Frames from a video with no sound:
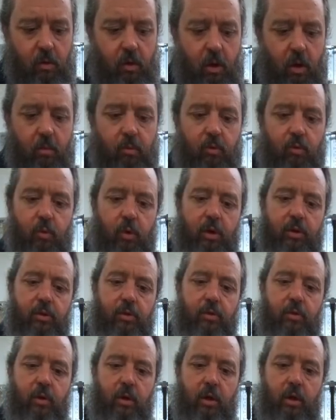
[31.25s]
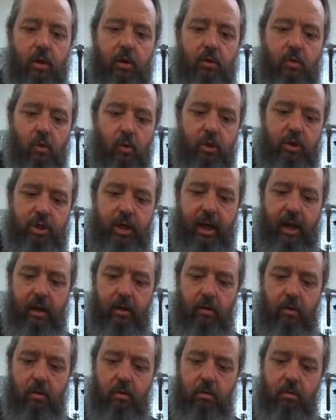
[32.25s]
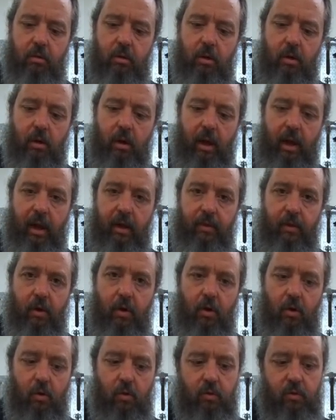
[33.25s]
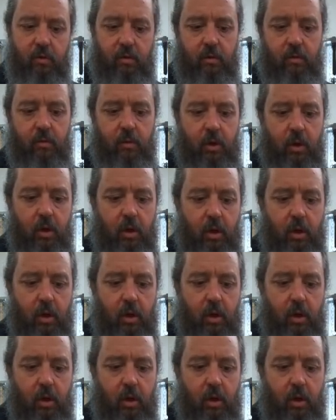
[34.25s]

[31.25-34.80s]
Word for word: comes with the torch handle and the hose,